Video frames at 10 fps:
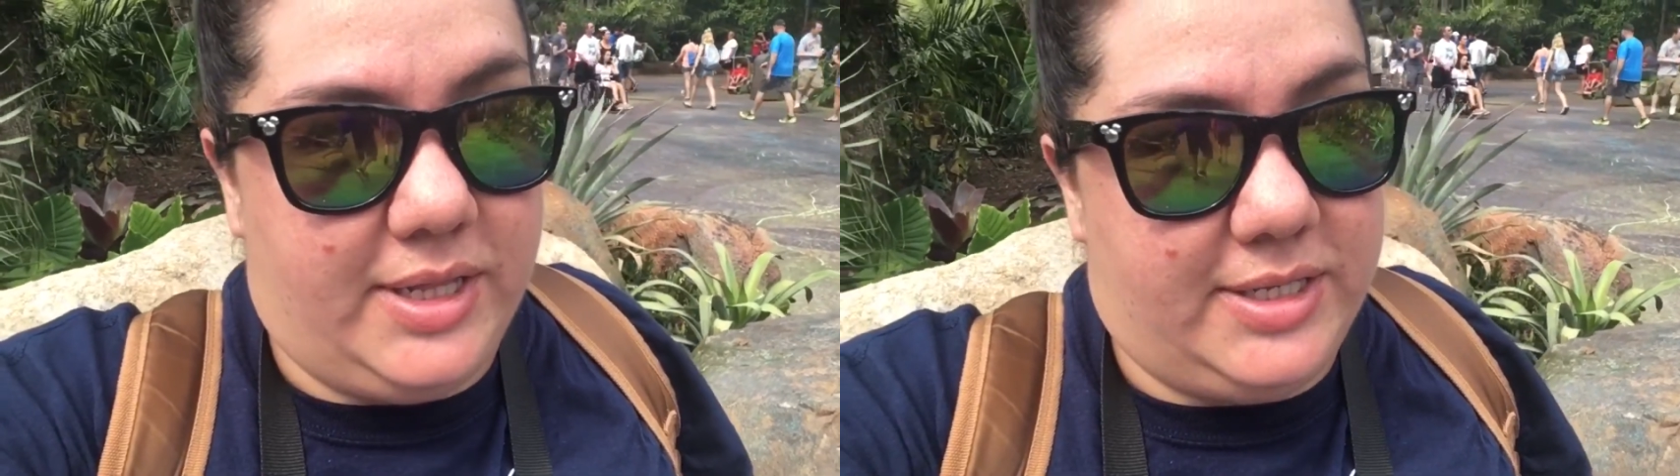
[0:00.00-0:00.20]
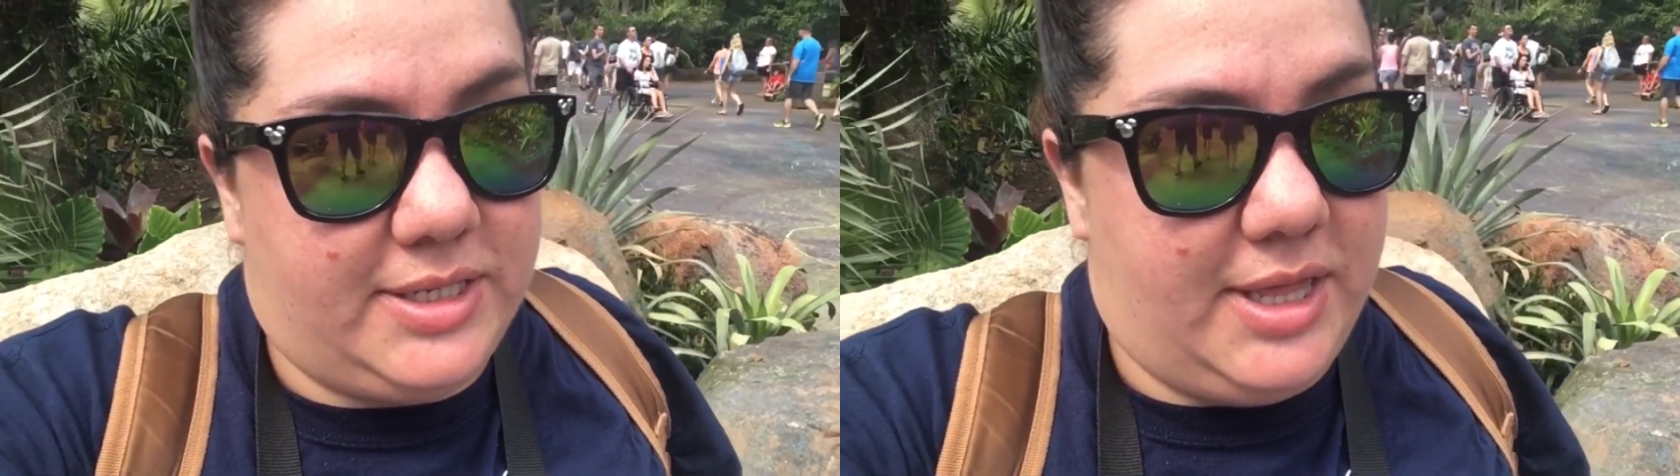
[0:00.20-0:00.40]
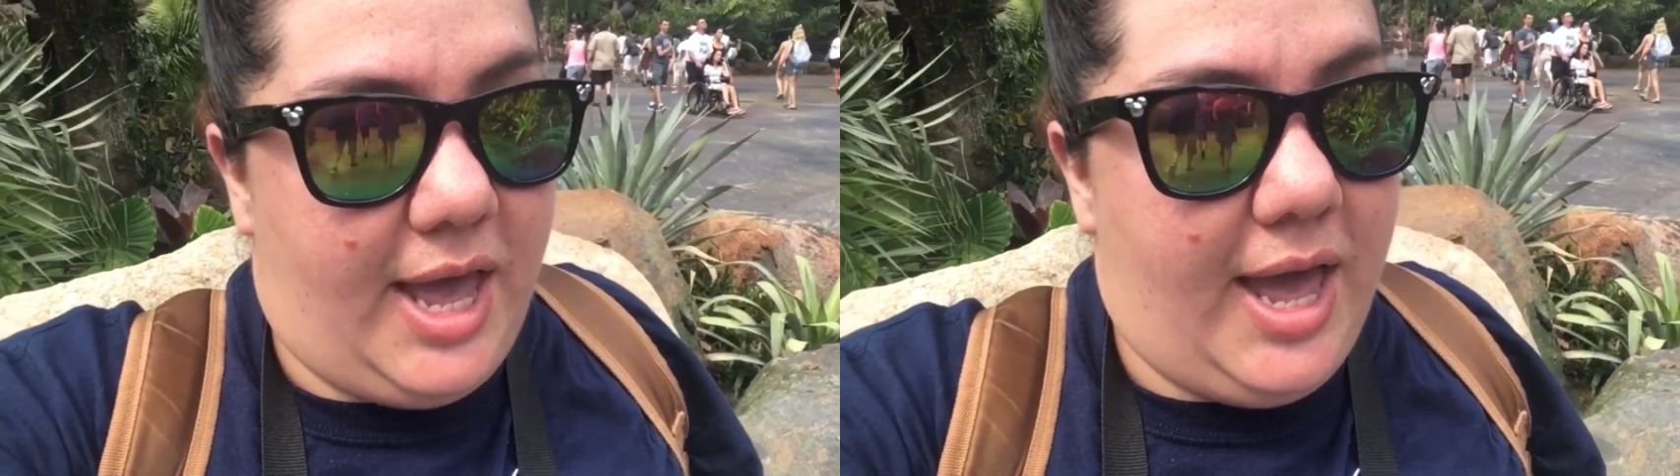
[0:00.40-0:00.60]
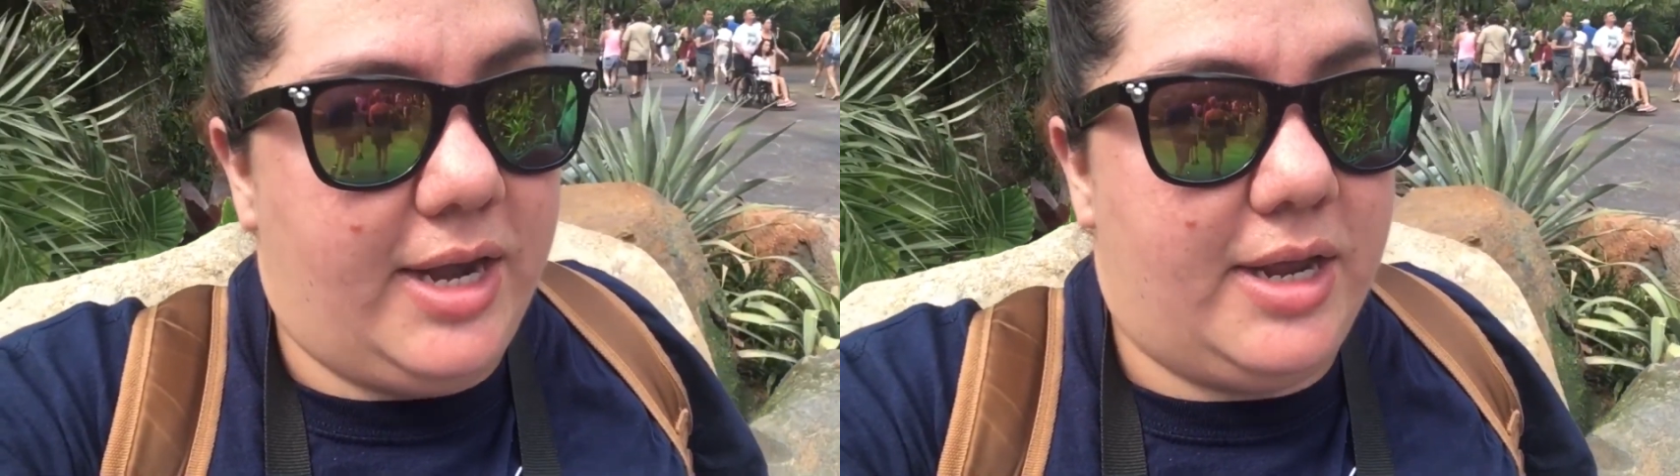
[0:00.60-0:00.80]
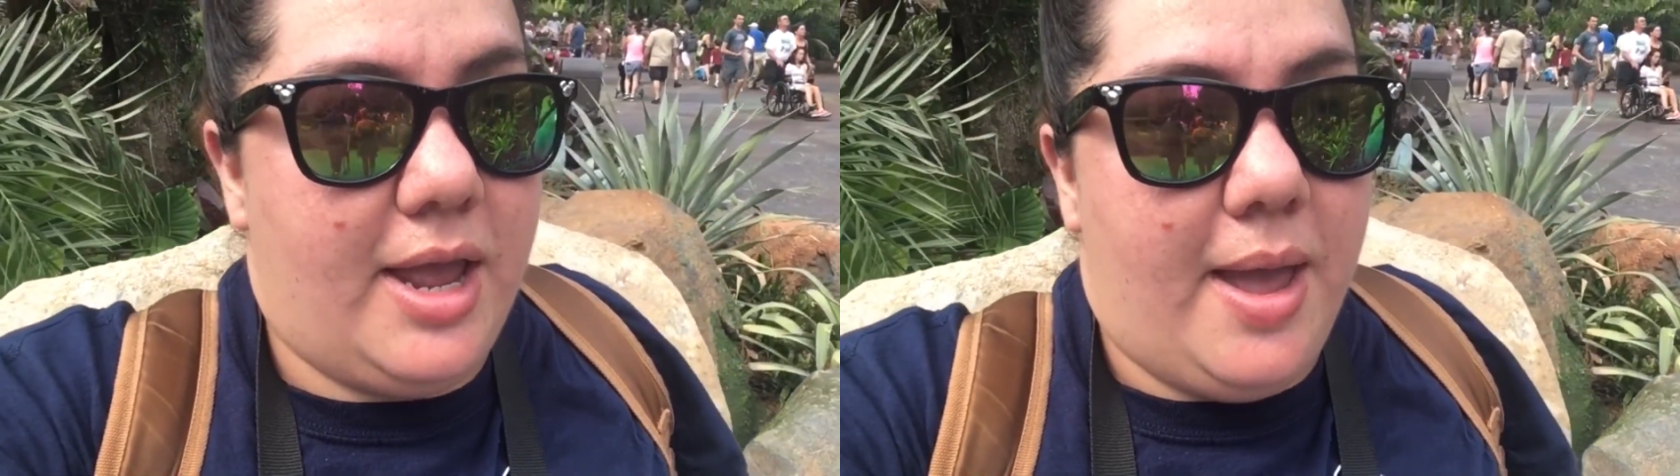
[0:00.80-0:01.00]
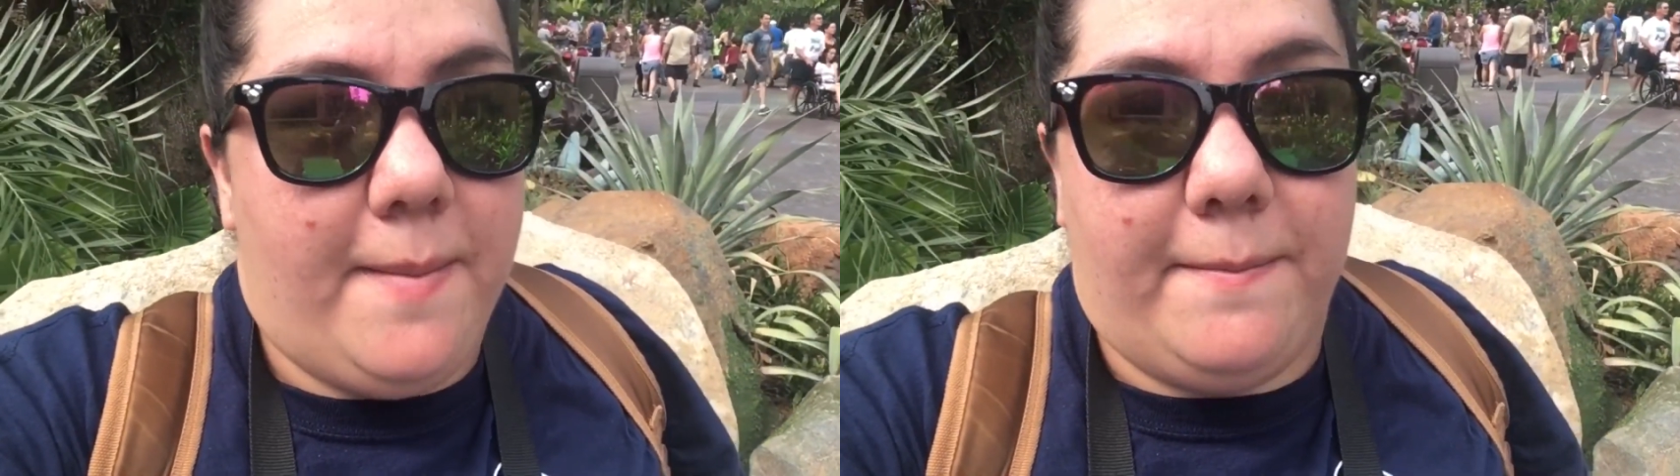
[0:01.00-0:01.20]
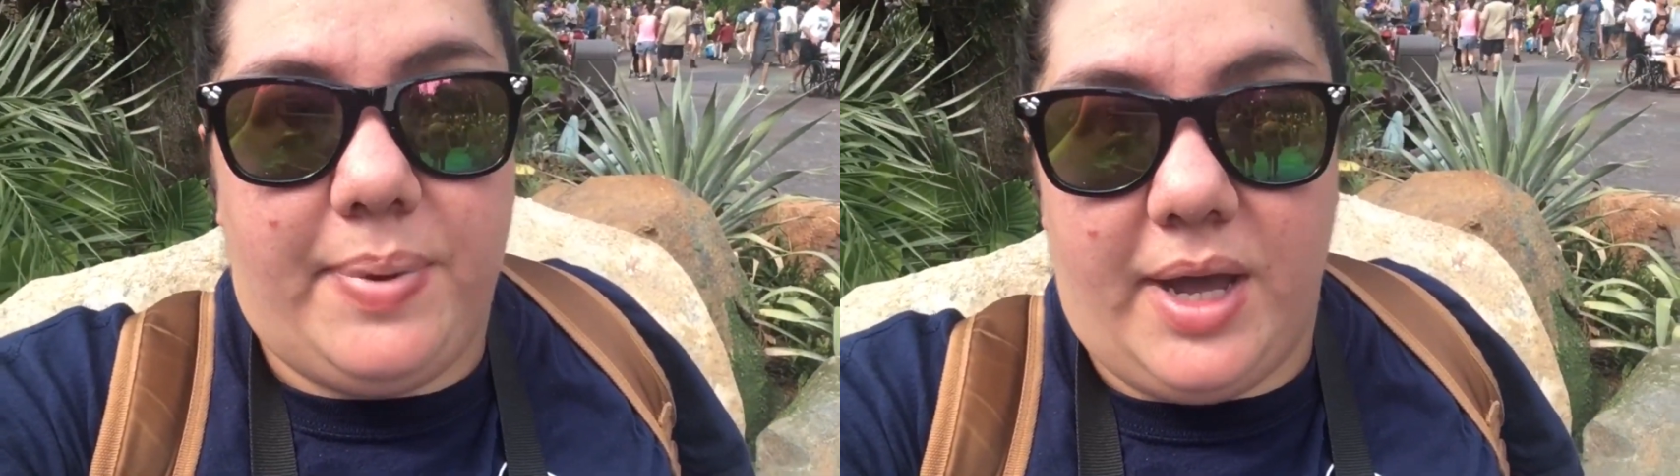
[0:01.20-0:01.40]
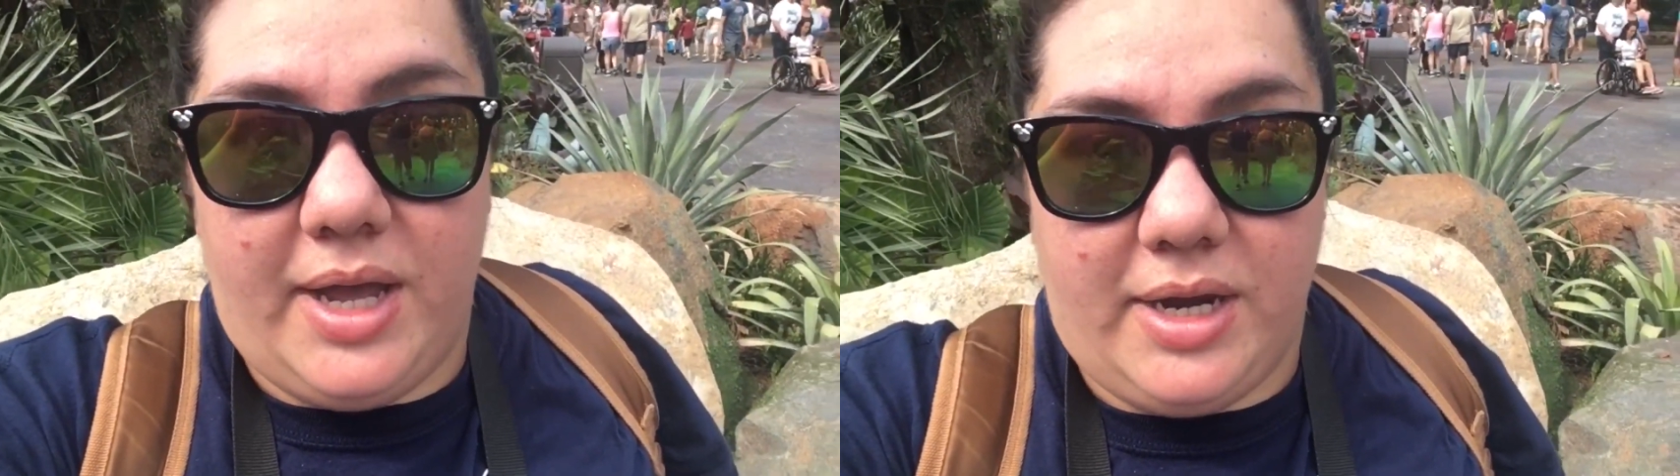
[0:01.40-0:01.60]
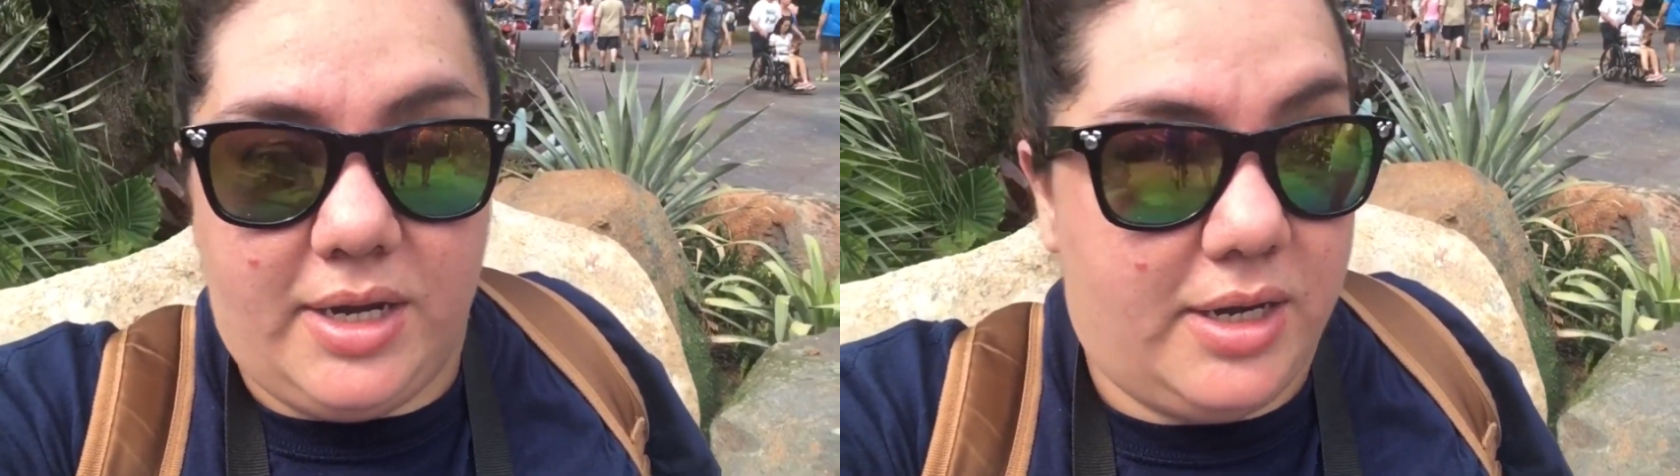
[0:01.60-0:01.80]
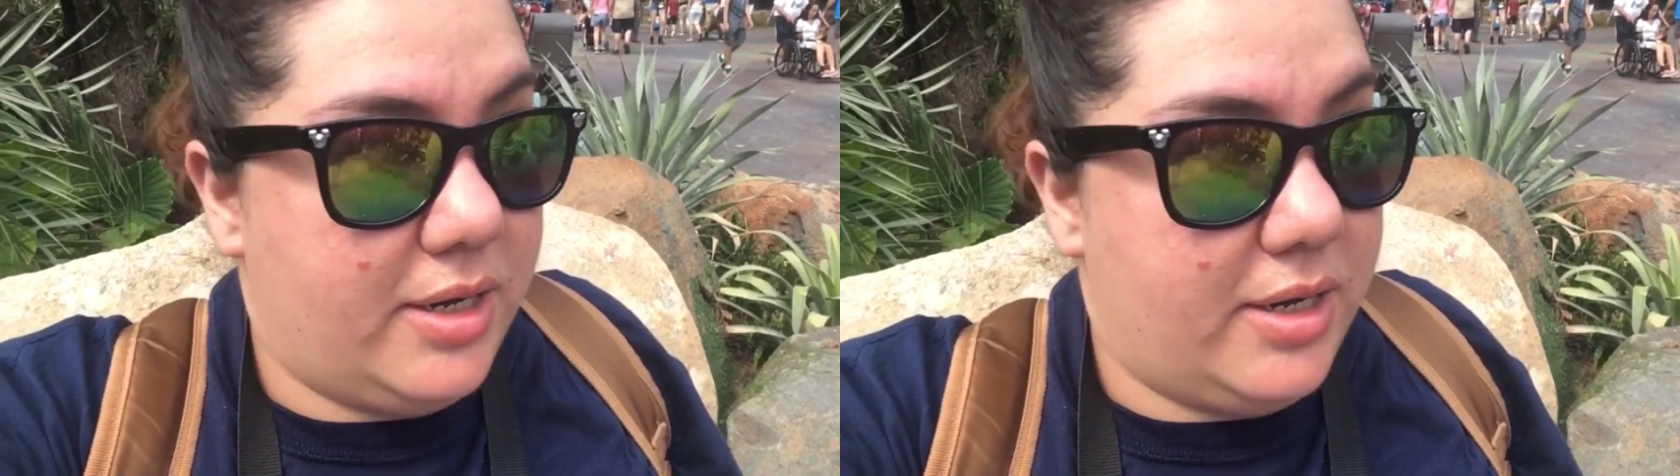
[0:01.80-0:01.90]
at least see that, but